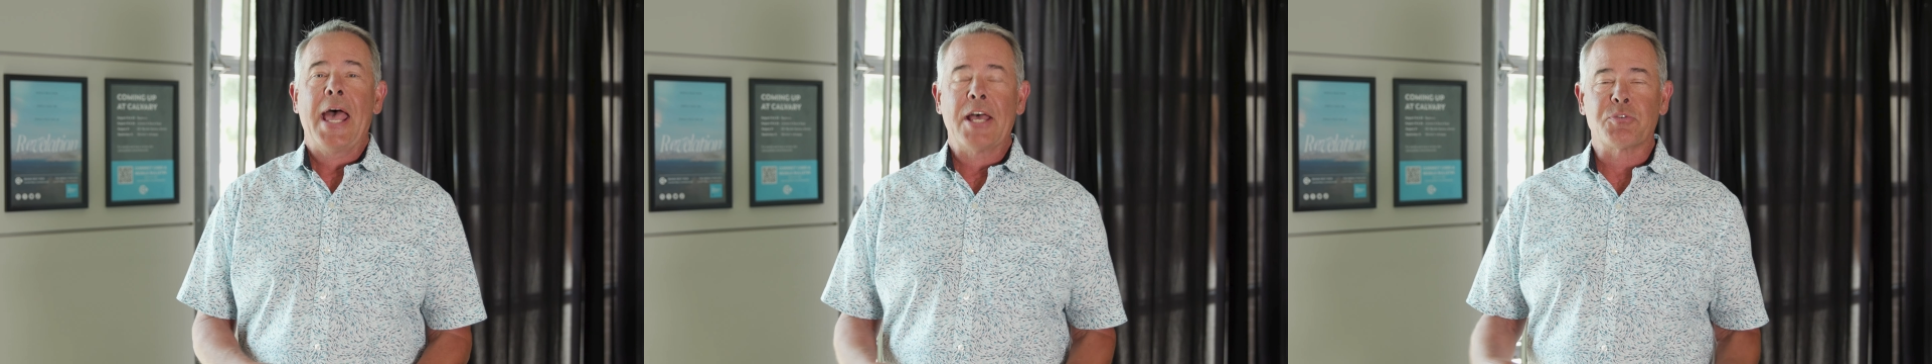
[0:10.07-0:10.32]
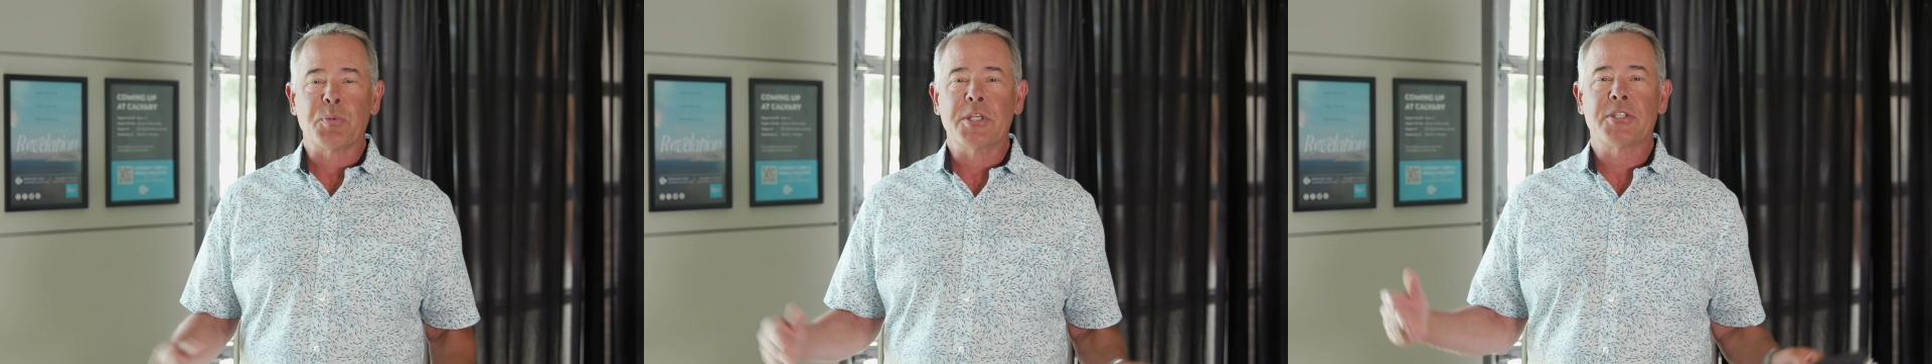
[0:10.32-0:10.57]

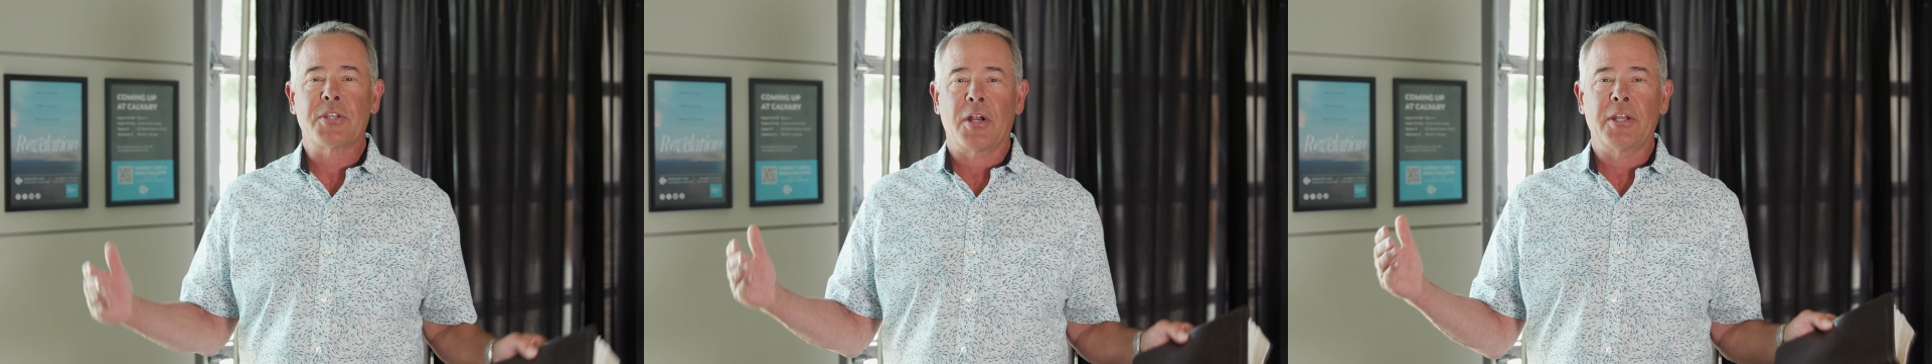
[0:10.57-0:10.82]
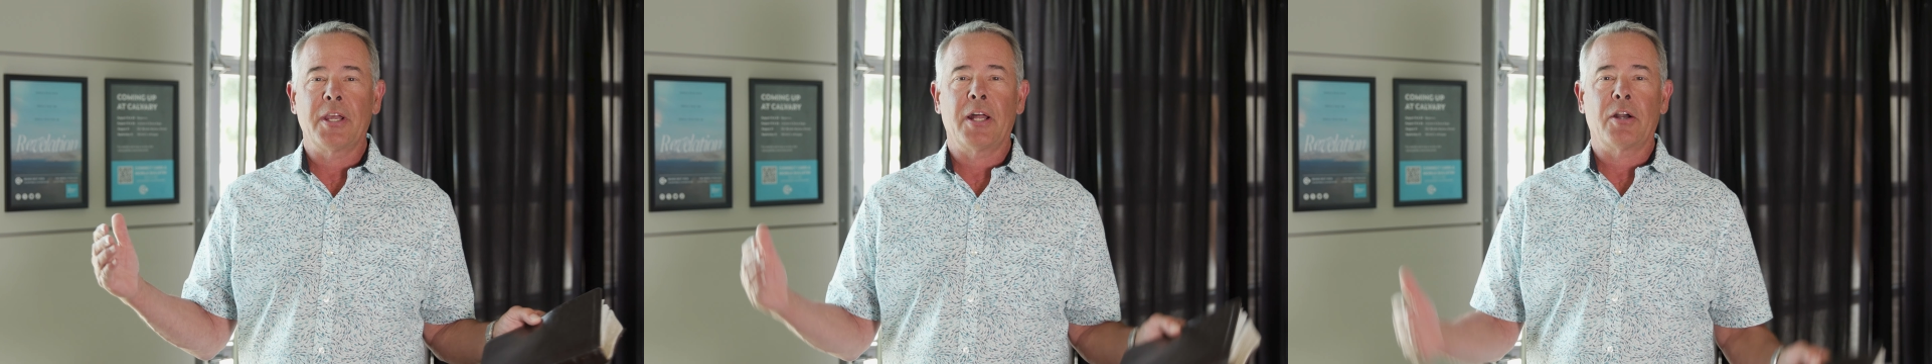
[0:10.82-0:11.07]
as we
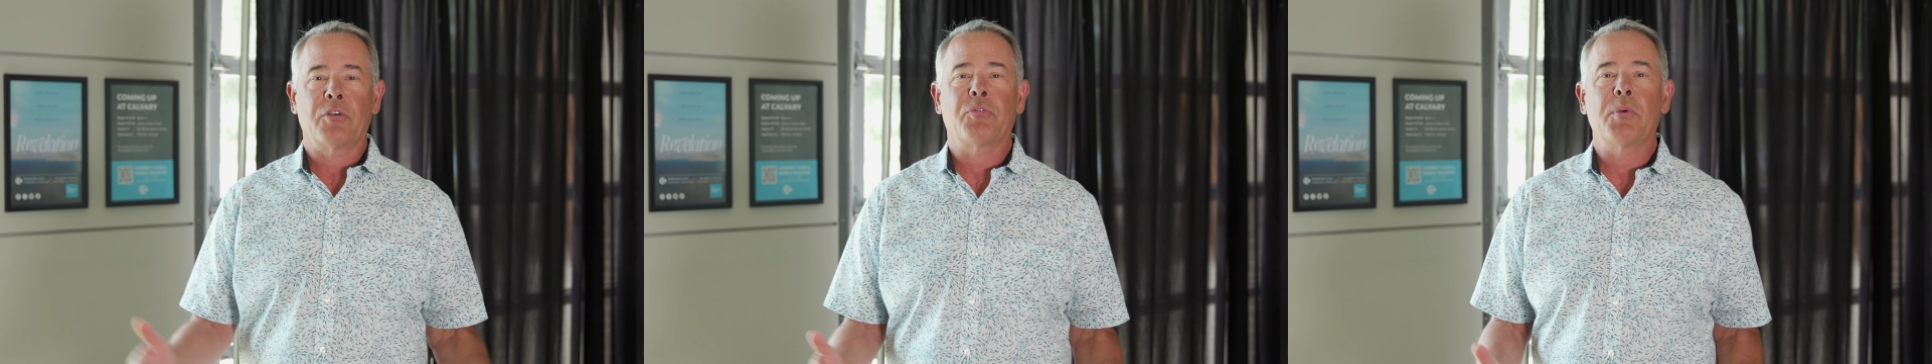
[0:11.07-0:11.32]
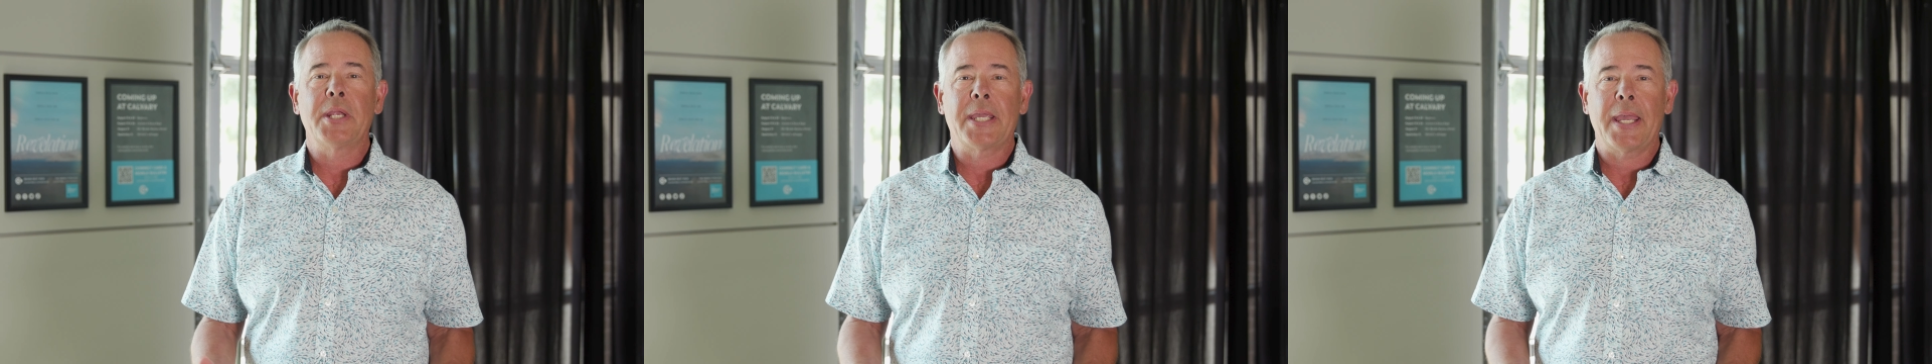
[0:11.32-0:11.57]
study on our
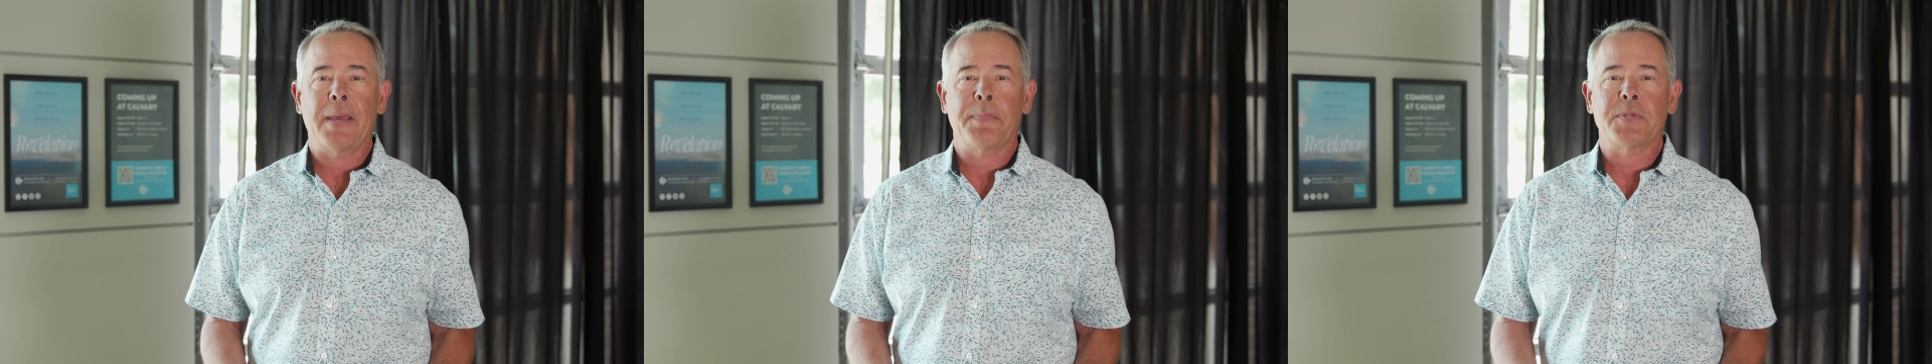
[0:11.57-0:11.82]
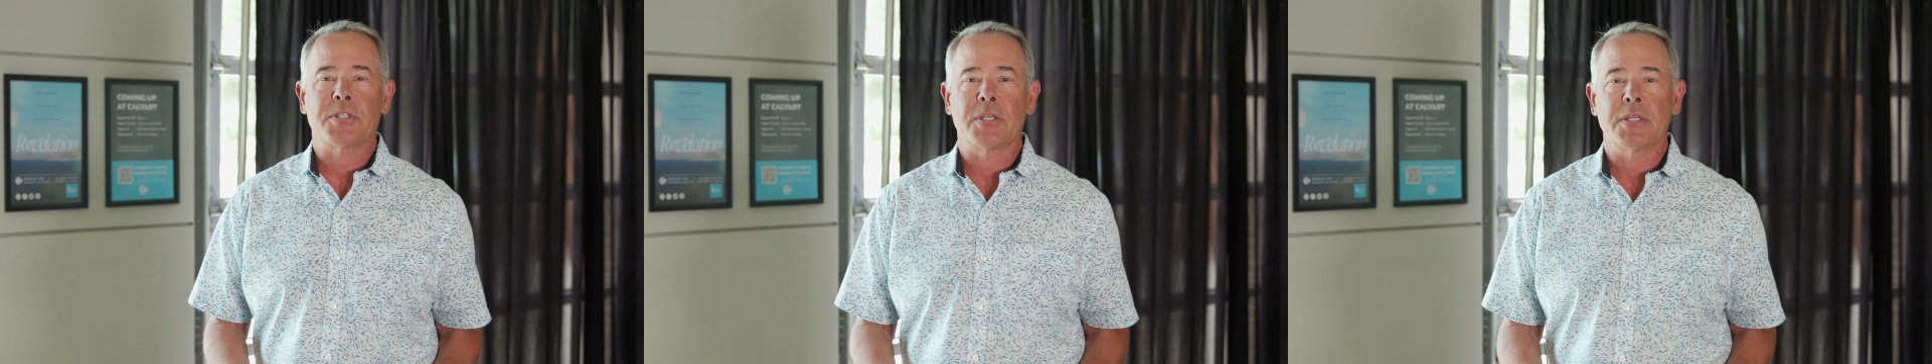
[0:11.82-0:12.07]
three
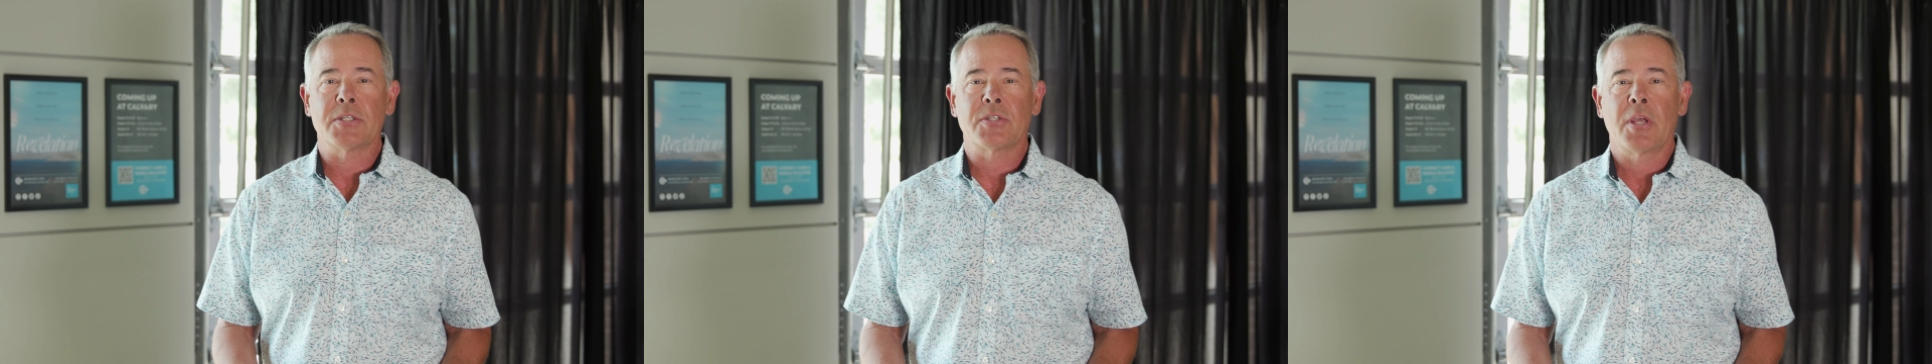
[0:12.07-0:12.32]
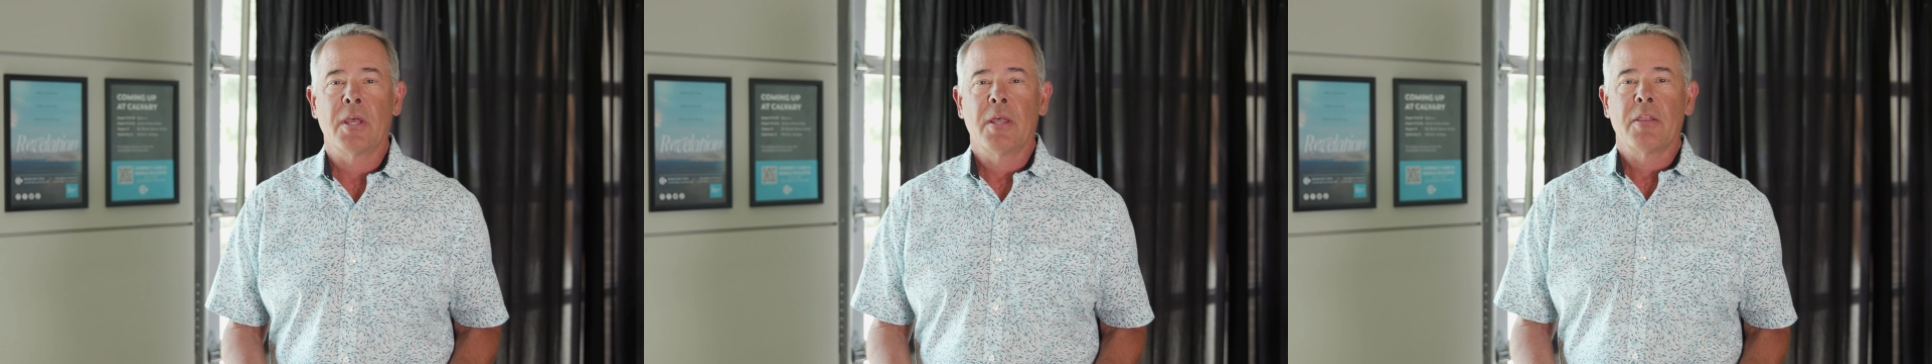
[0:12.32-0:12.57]
campuses